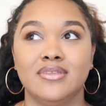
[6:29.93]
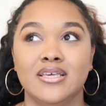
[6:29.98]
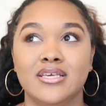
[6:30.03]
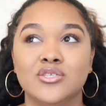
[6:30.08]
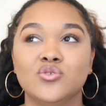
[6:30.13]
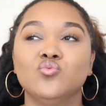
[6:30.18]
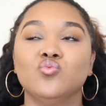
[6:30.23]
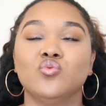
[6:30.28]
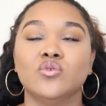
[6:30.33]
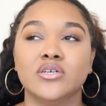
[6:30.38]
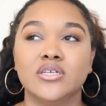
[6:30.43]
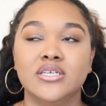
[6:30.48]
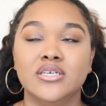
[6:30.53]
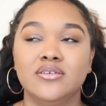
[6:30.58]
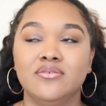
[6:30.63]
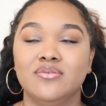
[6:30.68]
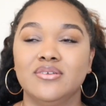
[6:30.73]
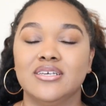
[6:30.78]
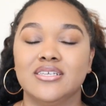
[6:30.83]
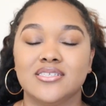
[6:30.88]
it's
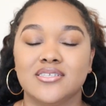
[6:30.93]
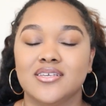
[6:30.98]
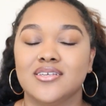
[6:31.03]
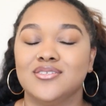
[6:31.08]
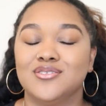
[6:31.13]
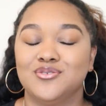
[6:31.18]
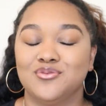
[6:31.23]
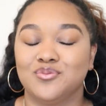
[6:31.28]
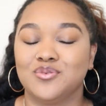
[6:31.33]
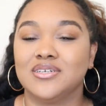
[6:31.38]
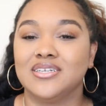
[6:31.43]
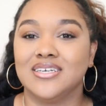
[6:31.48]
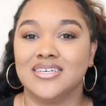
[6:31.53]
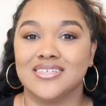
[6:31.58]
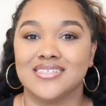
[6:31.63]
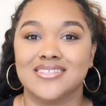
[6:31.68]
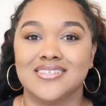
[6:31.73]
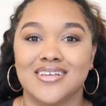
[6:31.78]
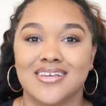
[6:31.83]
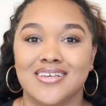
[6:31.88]
really
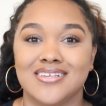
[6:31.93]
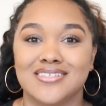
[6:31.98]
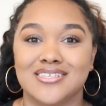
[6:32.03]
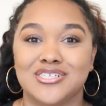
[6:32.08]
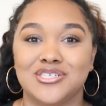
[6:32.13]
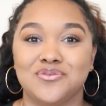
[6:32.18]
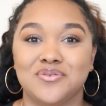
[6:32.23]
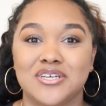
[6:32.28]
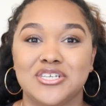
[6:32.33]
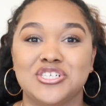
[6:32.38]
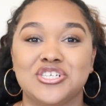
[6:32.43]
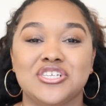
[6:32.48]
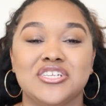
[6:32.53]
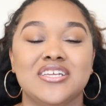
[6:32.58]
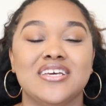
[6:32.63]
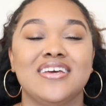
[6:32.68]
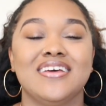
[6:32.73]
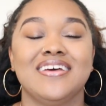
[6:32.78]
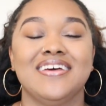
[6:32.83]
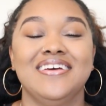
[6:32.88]
a sticky situation.
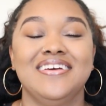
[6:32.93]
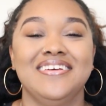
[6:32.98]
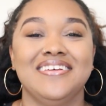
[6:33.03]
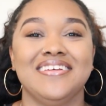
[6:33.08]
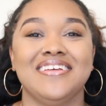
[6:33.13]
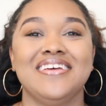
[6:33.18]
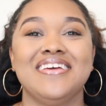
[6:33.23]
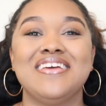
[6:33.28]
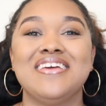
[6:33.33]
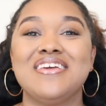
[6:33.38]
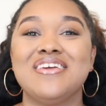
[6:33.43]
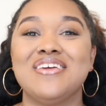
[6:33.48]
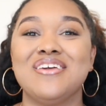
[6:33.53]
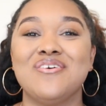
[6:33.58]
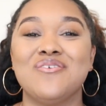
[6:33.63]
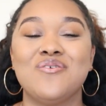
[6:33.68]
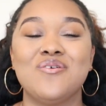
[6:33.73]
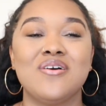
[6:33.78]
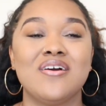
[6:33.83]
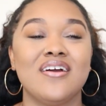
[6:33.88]

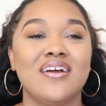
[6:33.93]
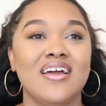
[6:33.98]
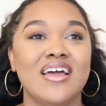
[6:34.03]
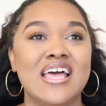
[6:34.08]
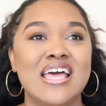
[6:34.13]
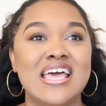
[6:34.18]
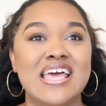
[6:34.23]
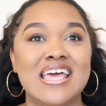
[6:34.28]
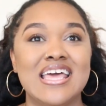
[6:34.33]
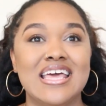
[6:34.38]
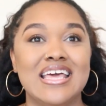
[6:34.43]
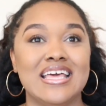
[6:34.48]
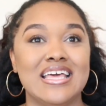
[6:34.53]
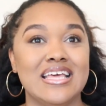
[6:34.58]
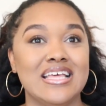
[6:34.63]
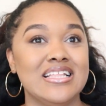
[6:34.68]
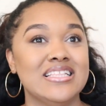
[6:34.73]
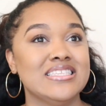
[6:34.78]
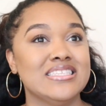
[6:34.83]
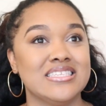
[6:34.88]
Your
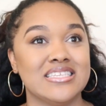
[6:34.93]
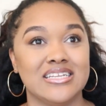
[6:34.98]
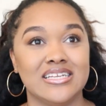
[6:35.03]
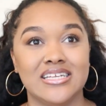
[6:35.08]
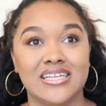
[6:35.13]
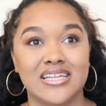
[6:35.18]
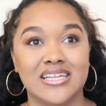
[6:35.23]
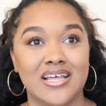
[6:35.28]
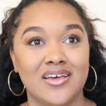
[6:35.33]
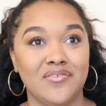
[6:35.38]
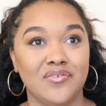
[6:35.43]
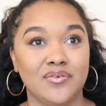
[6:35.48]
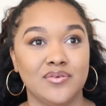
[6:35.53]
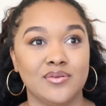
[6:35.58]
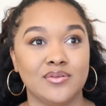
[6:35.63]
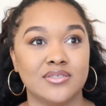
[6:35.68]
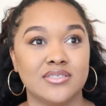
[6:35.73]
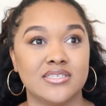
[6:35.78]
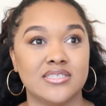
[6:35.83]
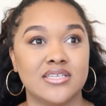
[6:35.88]
insulin
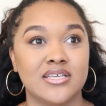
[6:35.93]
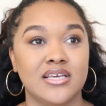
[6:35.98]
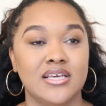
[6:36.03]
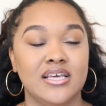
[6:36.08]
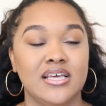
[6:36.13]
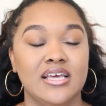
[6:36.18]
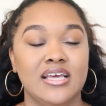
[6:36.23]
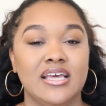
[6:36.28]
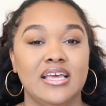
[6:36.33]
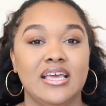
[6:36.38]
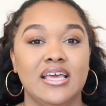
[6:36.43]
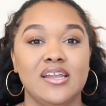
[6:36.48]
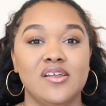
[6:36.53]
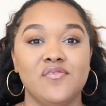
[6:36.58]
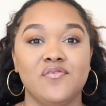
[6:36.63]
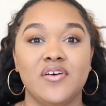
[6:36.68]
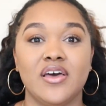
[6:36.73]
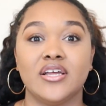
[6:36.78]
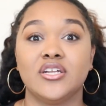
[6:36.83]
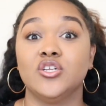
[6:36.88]
levels can
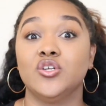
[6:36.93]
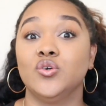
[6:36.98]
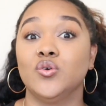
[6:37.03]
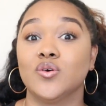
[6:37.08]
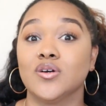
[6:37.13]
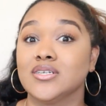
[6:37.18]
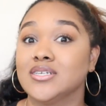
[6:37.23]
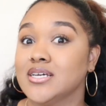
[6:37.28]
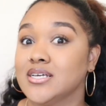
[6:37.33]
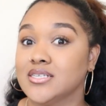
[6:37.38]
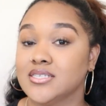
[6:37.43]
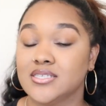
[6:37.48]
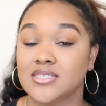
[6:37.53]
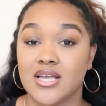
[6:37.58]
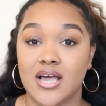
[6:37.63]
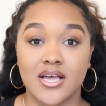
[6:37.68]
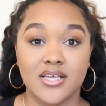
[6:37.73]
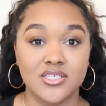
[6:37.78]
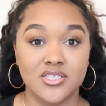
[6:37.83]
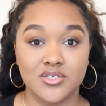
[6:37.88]
affect your
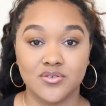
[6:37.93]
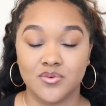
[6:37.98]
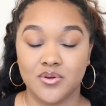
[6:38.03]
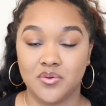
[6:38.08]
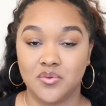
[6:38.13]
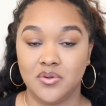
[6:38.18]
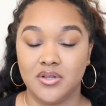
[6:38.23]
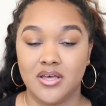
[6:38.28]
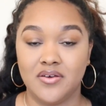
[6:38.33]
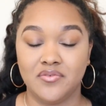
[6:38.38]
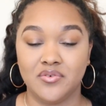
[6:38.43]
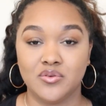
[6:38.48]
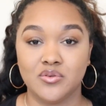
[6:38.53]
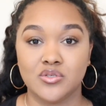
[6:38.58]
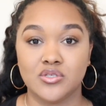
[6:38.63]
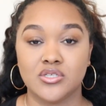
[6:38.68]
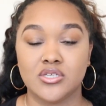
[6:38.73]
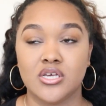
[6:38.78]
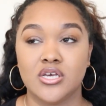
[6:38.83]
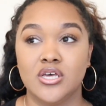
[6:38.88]
testosterone
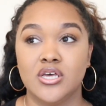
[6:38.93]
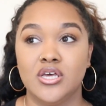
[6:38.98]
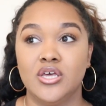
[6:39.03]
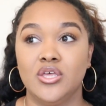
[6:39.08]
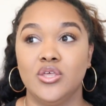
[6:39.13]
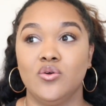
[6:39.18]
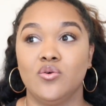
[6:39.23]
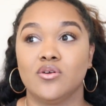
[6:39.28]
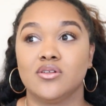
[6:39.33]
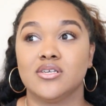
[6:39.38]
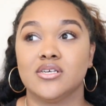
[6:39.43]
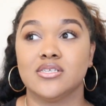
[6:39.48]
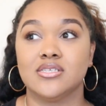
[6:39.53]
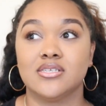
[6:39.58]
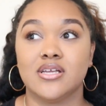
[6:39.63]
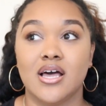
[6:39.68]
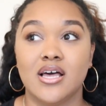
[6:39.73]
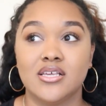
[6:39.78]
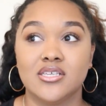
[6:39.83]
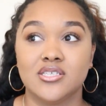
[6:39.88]
levels. Your
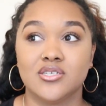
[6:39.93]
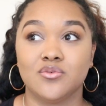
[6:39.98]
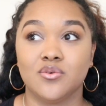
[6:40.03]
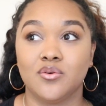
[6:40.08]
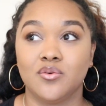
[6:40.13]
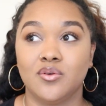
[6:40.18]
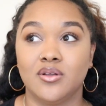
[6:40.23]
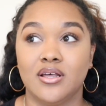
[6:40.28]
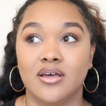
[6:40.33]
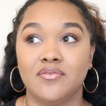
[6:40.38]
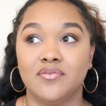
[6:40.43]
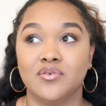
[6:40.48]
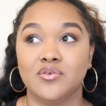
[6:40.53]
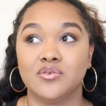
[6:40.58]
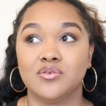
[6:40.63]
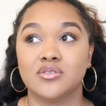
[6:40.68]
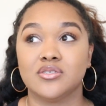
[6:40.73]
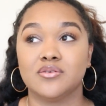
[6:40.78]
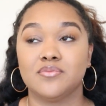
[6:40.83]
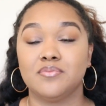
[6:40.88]
testosterone
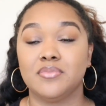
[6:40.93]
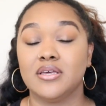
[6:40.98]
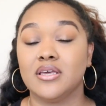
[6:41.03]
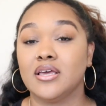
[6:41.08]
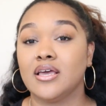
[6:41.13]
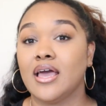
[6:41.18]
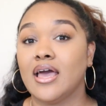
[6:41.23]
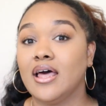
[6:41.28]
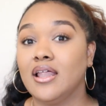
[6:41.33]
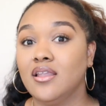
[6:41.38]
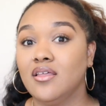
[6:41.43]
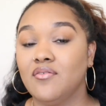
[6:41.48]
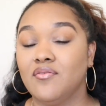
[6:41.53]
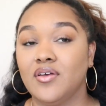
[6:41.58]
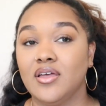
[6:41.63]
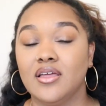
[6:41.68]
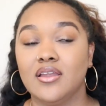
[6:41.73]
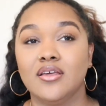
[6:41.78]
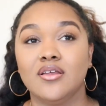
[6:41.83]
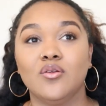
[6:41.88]
levels being
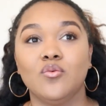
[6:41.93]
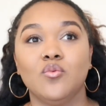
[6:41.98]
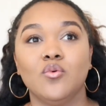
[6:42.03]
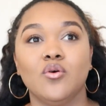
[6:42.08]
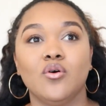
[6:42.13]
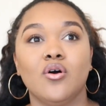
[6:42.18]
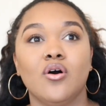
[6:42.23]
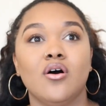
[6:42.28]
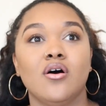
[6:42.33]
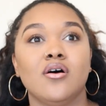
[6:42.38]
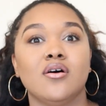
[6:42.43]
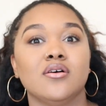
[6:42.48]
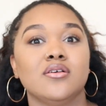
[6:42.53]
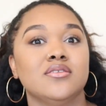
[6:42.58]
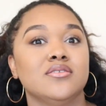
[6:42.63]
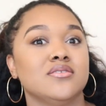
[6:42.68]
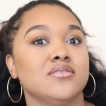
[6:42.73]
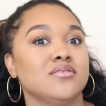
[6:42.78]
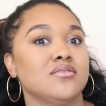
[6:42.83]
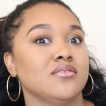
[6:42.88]
elevated will
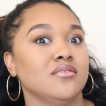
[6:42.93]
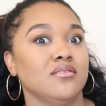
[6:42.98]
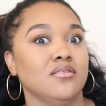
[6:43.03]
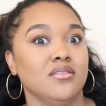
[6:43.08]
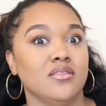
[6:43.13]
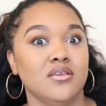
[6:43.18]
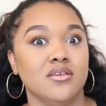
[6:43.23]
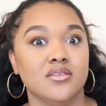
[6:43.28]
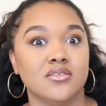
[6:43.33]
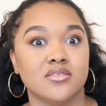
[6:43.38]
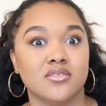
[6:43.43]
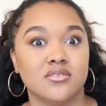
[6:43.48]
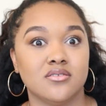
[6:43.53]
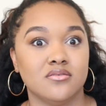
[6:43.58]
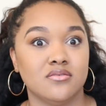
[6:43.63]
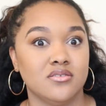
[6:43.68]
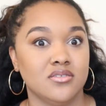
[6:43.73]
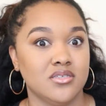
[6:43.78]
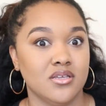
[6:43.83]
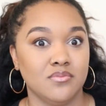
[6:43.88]
cause these
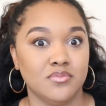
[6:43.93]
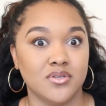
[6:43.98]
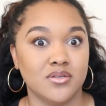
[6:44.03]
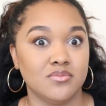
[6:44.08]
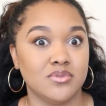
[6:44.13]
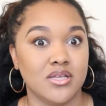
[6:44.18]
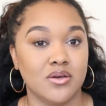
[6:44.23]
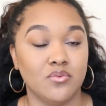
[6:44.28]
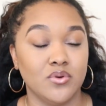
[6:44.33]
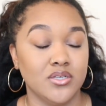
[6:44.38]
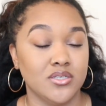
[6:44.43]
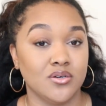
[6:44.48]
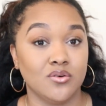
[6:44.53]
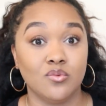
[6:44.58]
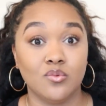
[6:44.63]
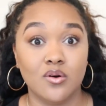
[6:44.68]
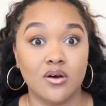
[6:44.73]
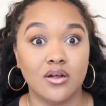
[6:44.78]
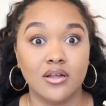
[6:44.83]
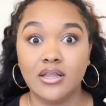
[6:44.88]
symptoms that we
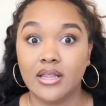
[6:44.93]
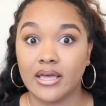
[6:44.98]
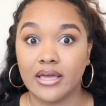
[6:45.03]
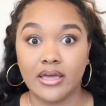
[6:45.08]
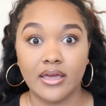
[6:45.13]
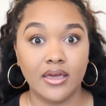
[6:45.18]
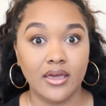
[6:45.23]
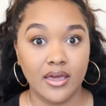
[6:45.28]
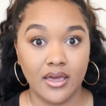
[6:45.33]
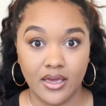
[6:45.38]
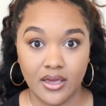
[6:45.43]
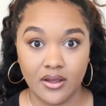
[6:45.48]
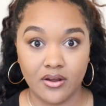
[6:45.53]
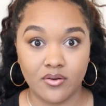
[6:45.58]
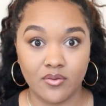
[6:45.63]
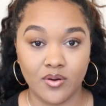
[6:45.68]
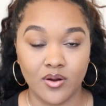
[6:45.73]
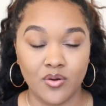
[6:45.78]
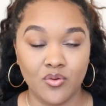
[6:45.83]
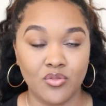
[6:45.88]
don't want, like hair
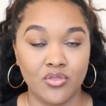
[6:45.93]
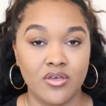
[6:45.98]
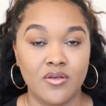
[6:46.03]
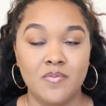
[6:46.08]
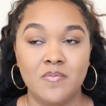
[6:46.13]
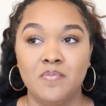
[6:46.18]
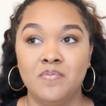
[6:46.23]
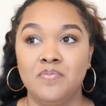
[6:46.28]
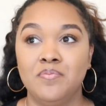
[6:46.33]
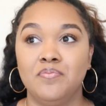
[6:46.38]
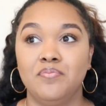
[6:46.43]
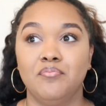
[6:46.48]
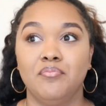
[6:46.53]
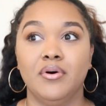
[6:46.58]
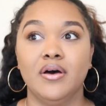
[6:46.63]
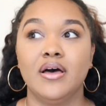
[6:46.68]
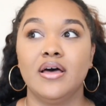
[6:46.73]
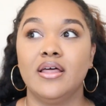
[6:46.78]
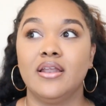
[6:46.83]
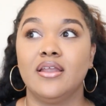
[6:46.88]
growth.
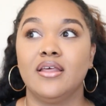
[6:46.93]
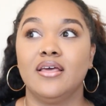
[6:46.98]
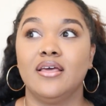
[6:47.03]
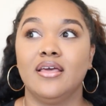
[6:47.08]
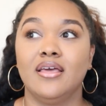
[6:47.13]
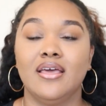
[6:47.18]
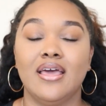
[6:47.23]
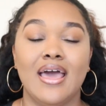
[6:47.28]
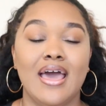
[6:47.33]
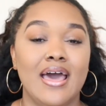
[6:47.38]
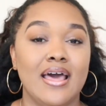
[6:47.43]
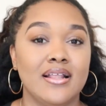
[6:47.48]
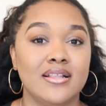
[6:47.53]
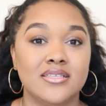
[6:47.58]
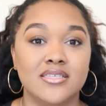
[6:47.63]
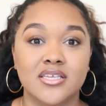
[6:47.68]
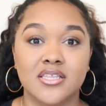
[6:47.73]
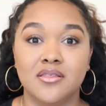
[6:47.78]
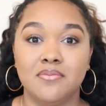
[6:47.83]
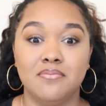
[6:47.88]
But add
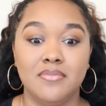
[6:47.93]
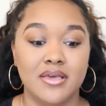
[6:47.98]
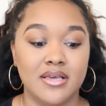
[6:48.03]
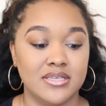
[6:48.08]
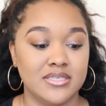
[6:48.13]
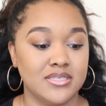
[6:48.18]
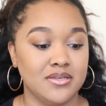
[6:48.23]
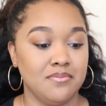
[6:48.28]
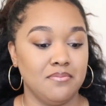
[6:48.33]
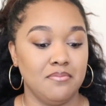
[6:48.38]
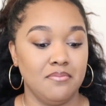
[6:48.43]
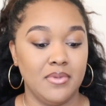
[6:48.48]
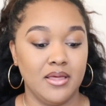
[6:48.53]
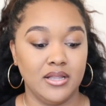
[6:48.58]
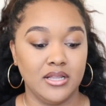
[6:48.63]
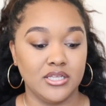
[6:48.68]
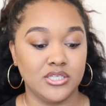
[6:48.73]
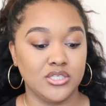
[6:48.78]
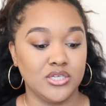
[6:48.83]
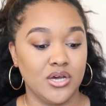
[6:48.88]
into the mixed
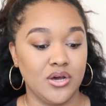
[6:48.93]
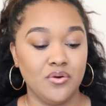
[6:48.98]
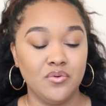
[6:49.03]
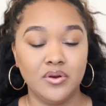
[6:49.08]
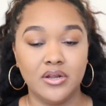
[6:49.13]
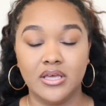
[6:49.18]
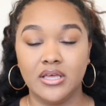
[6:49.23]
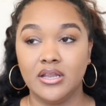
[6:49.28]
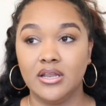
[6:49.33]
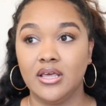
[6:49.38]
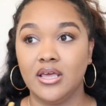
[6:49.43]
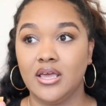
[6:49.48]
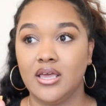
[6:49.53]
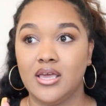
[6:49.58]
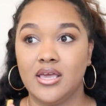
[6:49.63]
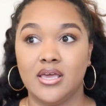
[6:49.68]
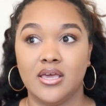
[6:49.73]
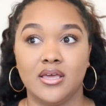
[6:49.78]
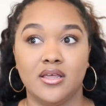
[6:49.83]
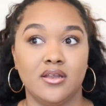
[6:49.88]
melatonin
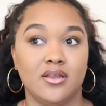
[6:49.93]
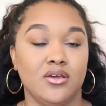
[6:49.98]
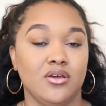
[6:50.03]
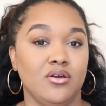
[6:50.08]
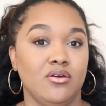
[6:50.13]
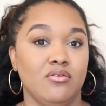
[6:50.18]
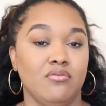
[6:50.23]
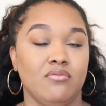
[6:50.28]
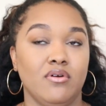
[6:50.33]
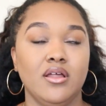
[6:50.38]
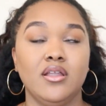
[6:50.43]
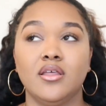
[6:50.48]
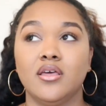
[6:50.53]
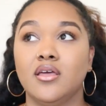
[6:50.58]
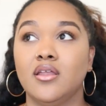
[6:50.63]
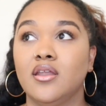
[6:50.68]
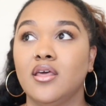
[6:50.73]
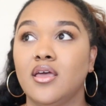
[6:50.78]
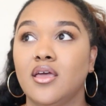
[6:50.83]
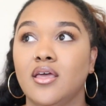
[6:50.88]
and
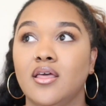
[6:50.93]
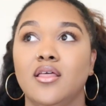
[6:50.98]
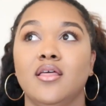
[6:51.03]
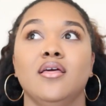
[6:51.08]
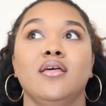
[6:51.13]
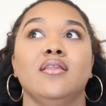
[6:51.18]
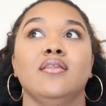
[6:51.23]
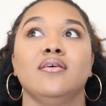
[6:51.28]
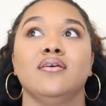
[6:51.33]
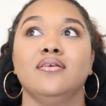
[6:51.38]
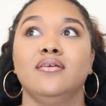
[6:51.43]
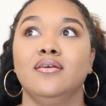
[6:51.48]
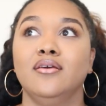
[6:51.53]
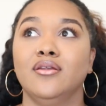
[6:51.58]
ghrelin and,